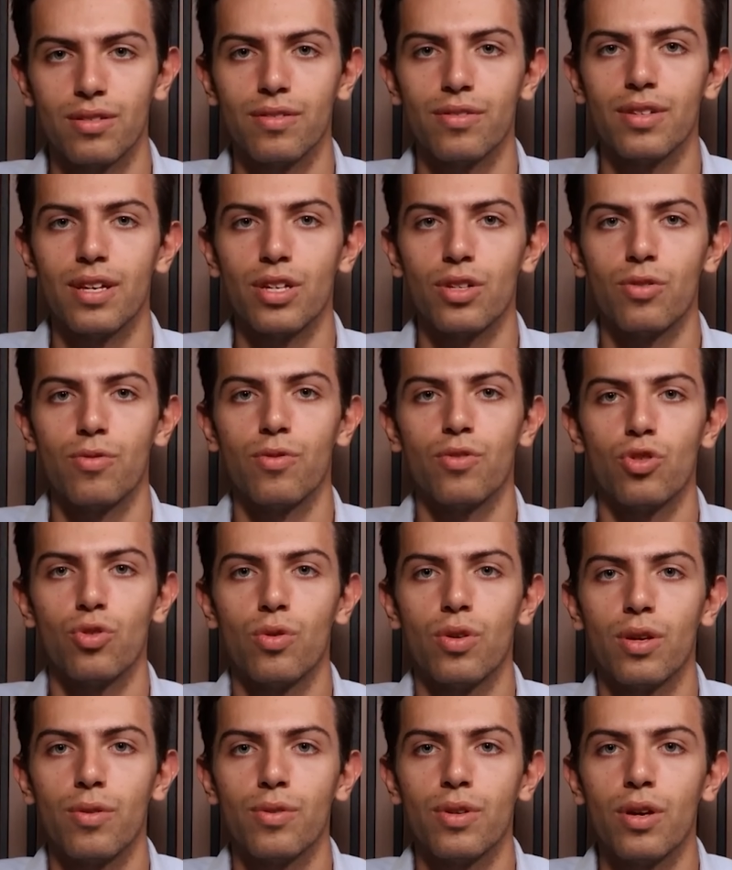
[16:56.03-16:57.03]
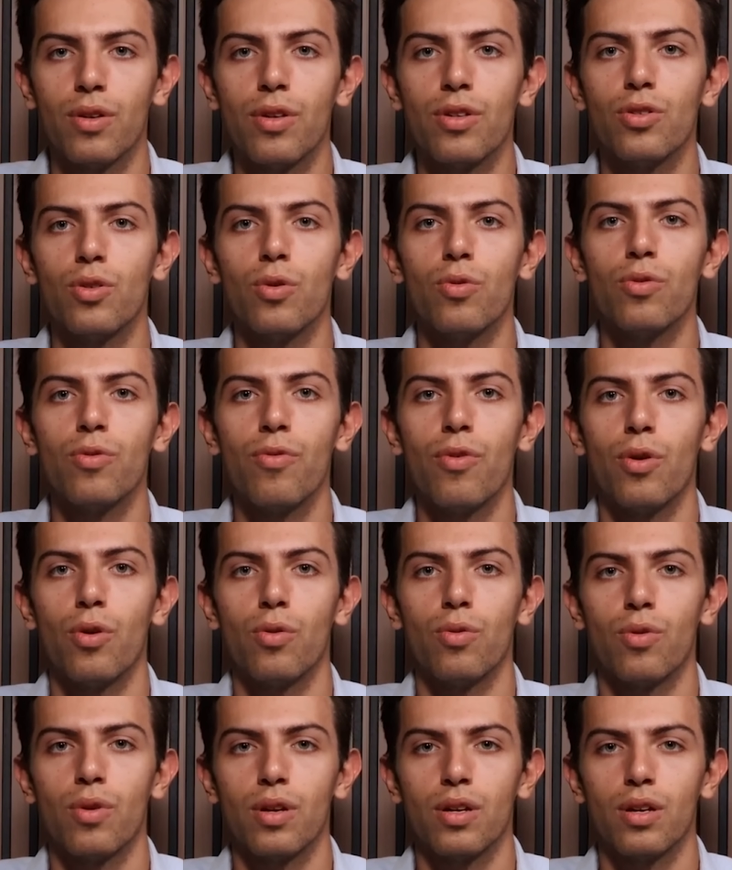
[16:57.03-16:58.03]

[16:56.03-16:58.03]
Thank you for joining me on this overview